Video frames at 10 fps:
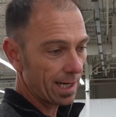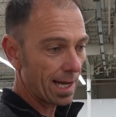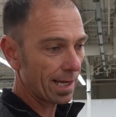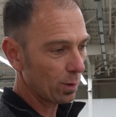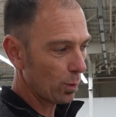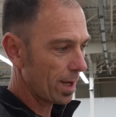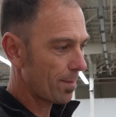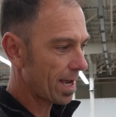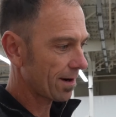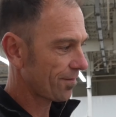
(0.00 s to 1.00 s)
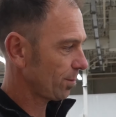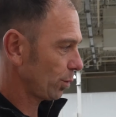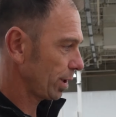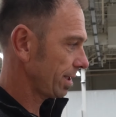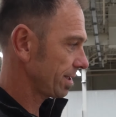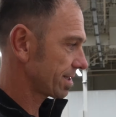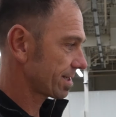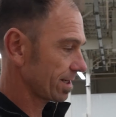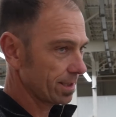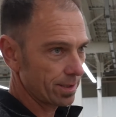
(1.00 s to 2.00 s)
and I go way back from when his
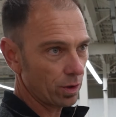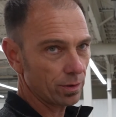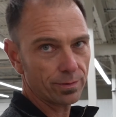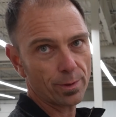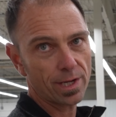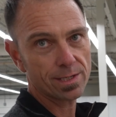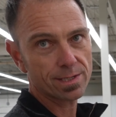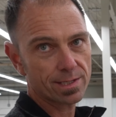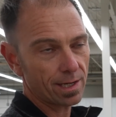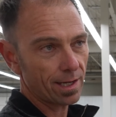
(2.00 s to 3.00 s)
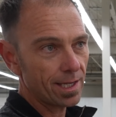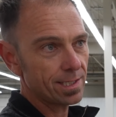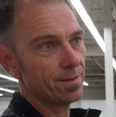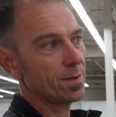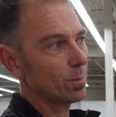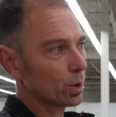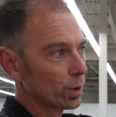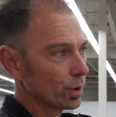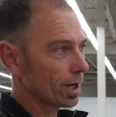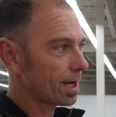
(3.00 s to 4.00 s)
son Dalton raced ATV
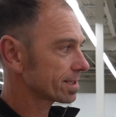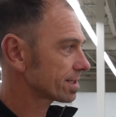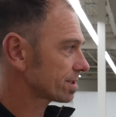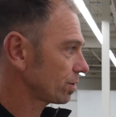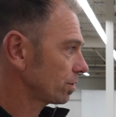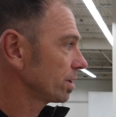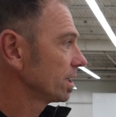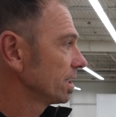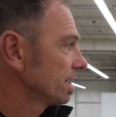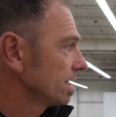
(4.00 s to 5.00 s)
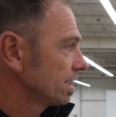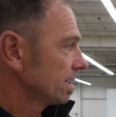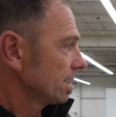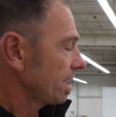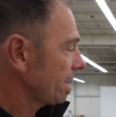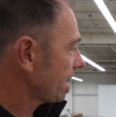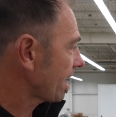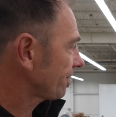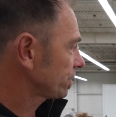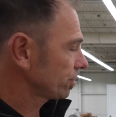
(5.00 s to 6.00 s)
motocross. So
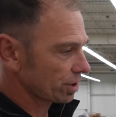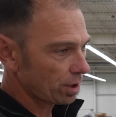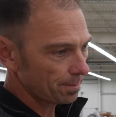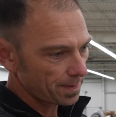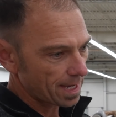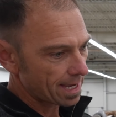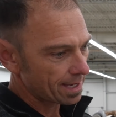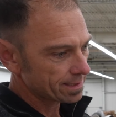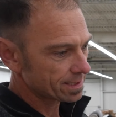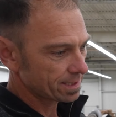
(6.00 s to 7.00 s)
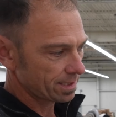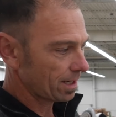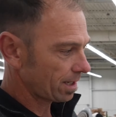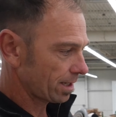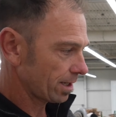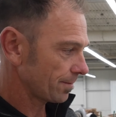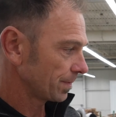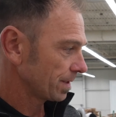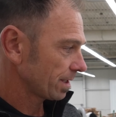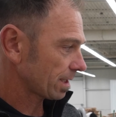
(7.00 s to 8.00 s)
after Dalton passed,
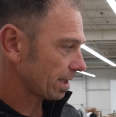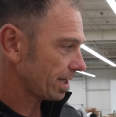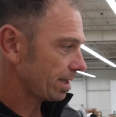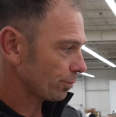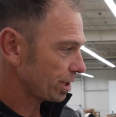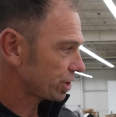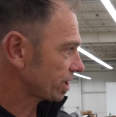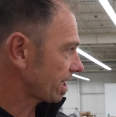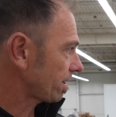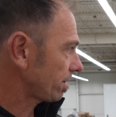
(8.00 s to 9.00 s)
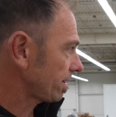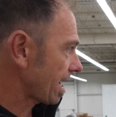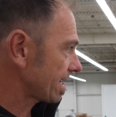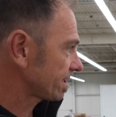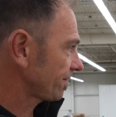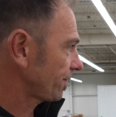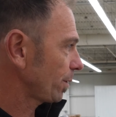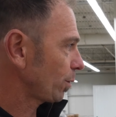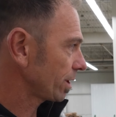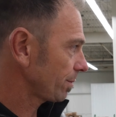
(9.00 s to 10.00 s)
Clay reached out, asked if
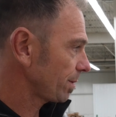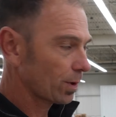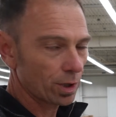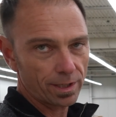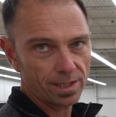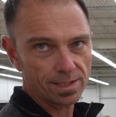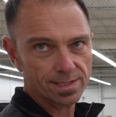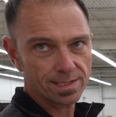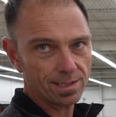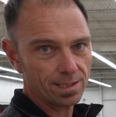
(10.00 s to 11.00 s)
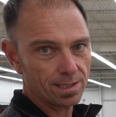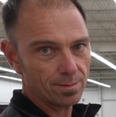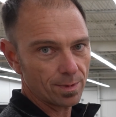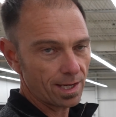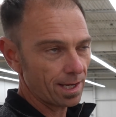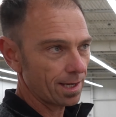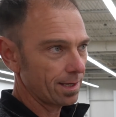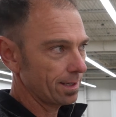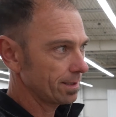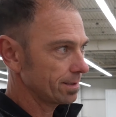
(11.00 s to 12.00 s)
we wanted to be part of his team,
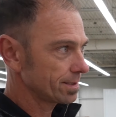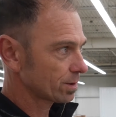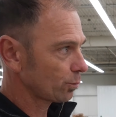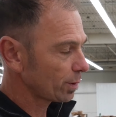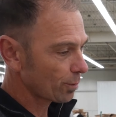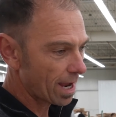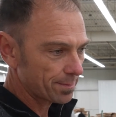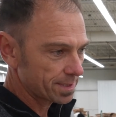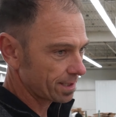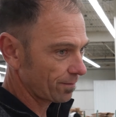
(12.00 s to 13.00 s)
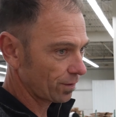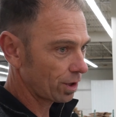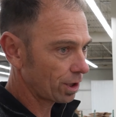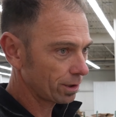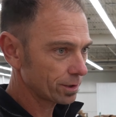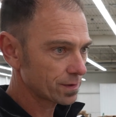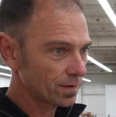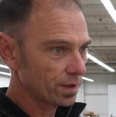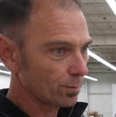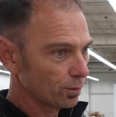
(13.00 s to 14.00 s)
and so we wrapped several haulers
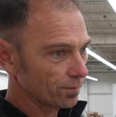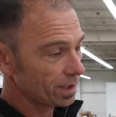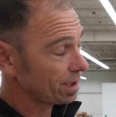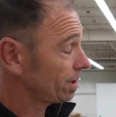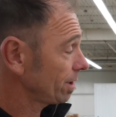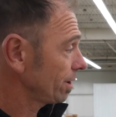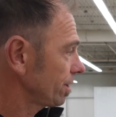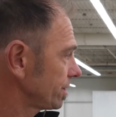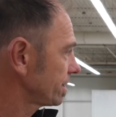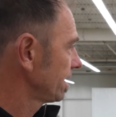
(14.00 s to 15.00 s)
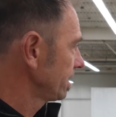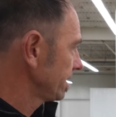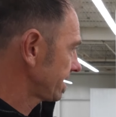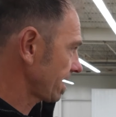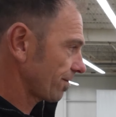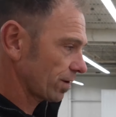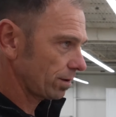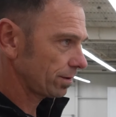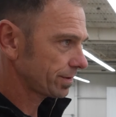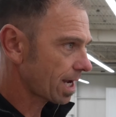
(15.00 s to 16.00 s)
for him over the years,
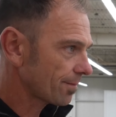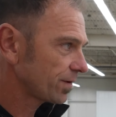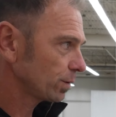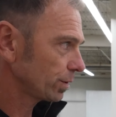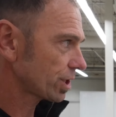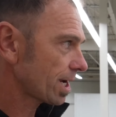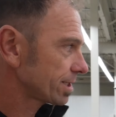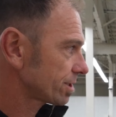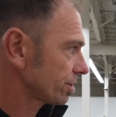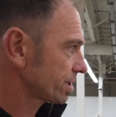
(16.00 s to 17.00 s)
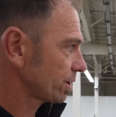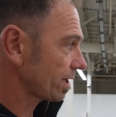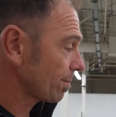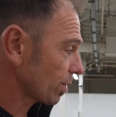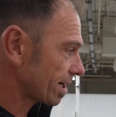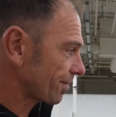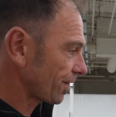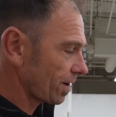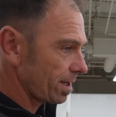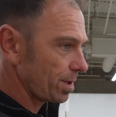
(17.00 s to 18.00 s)
several top fuel dragsters. So they brought a
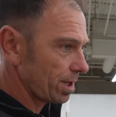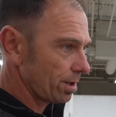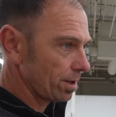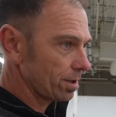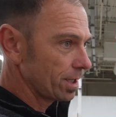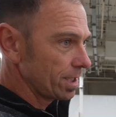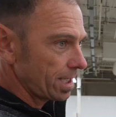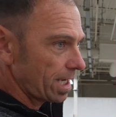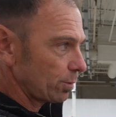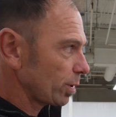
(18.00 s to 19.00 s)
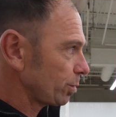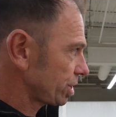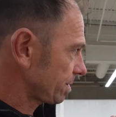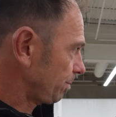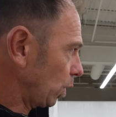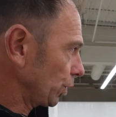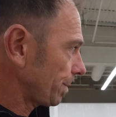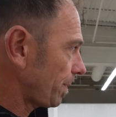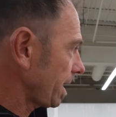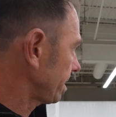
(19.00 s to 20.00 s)
frame here, and we would just bolt
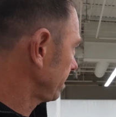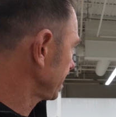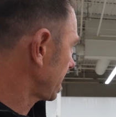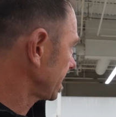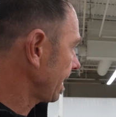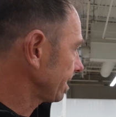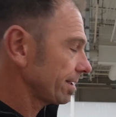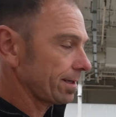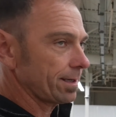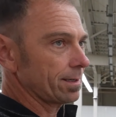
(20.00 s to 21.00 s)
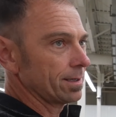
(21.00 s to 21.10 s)
the panels on that thing,